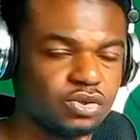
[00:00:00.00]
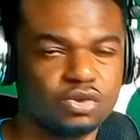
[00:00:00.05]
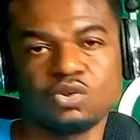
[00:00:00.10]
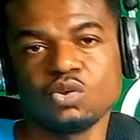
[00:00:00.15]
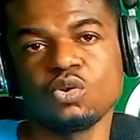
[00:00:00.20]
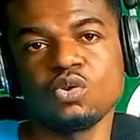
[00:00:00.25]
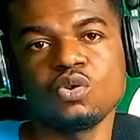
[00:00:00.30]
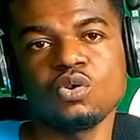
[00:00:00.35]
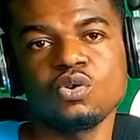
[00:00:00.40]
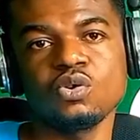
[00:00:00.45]

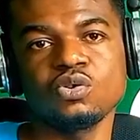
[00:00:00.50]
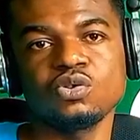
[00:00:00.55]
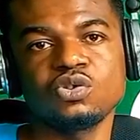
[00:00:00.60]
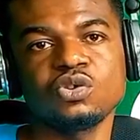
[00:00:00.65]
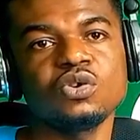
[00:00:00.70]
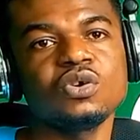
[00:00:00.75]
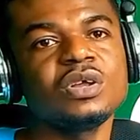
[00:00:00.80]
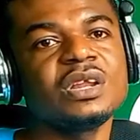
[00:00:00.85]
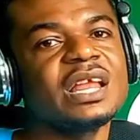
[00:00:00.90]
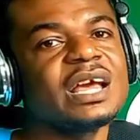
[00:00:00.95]
So
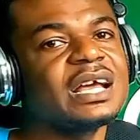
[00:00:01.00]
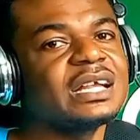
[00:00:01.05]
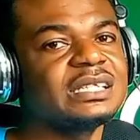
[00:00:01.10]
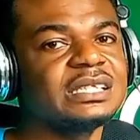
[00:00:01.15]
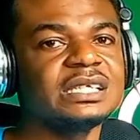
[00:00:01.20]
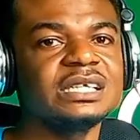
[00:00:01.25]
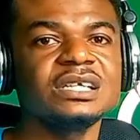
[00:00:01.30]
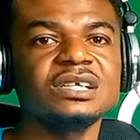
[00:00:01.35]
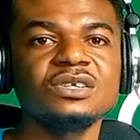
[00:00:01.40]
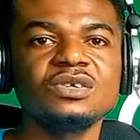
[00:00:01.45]
so la
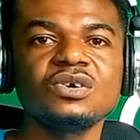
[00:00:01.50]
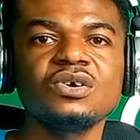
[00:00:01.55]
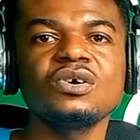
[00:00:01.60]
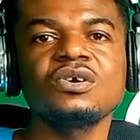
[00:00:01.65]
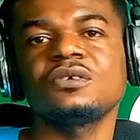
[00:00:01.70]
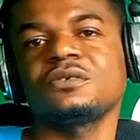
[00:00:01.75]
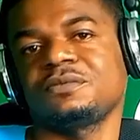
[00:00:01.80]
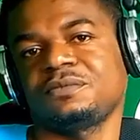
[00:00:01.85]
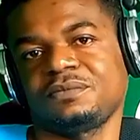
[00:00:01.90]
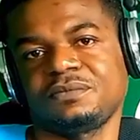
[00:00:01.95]
ti
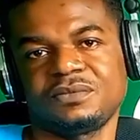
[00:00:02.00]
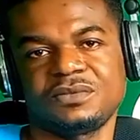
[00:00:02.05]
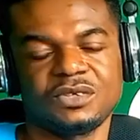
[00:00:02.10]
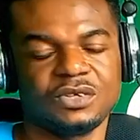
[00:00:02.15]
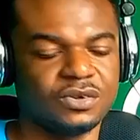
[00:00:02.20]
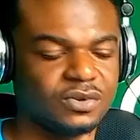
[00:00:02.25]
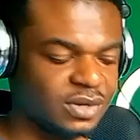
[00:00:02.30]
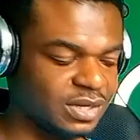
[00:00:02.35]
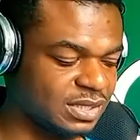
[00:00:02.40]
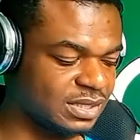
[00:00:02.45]
do.
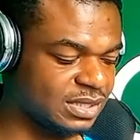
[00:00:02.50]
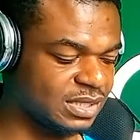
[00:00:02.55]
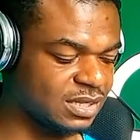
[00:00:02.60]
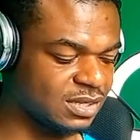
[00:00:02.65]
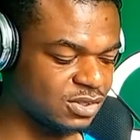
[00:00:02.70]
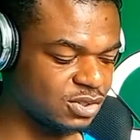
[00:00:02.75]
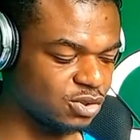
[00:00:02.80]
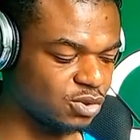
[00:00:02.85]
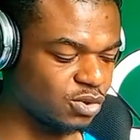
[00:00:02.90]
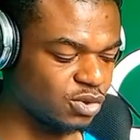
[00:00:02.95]
You
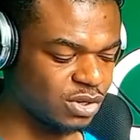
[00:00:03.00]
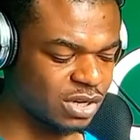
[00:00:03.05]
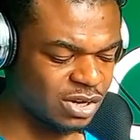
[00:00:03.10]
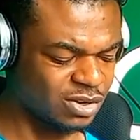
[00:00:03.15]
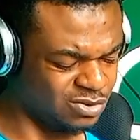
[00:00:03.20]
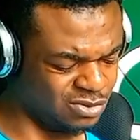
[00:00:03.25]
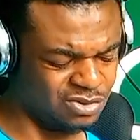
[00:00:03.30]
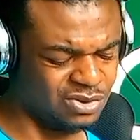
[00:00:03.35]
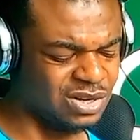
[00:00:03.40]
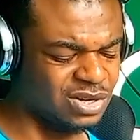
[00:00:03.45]
understand? So you
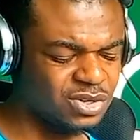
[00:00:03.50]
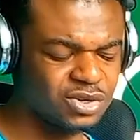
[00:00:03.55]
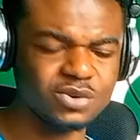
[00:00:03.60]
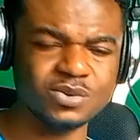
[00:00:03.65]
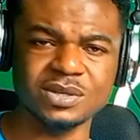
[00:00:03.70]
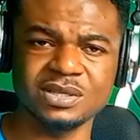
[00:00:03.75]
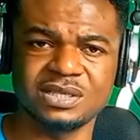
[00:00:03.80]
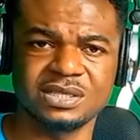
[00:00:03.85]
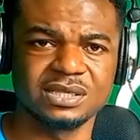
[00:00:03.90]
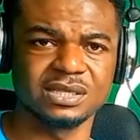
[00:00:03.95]
can do
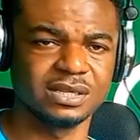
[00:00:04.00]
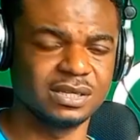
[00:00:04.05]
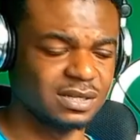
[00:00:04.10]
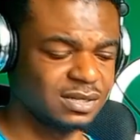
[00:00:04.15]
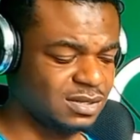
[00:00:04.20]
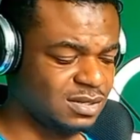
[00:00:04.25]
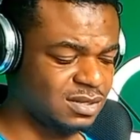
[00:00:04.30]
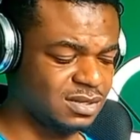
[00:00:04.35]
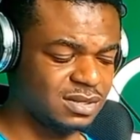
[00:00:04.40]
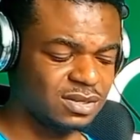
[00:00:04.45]
it.
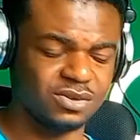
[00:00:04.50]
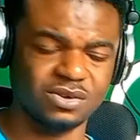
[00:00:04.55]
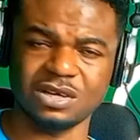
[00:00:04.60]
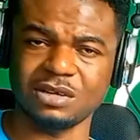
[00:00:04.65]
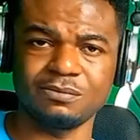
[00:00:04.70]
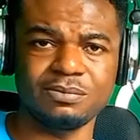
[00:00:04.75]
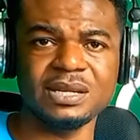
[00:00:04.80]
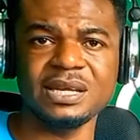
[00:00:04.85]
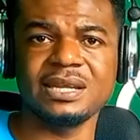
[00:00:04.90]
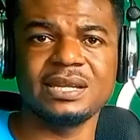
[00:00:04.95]
You
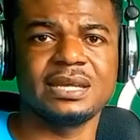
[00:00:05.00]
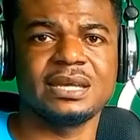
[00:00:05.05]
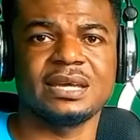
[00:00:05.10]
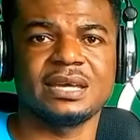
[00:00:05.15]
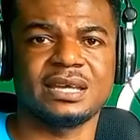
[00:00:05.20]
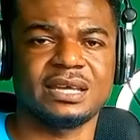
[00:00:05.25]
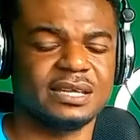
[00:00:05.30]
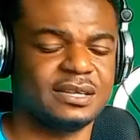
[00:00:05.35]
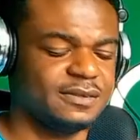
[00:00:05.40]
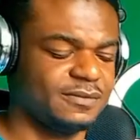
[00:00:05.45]
can play it
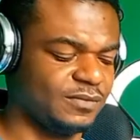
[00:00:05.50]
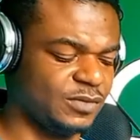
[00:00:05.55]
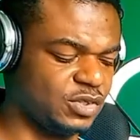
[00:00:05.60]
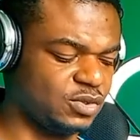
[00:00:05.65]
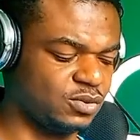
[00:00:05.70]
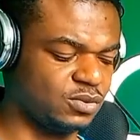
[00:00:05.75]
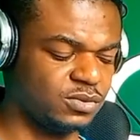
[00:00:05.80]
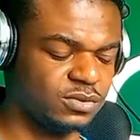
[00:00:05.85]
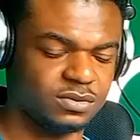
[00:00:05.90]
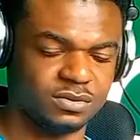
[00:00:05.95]
here.
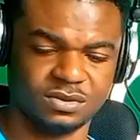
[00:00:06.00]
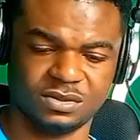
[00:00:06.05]
So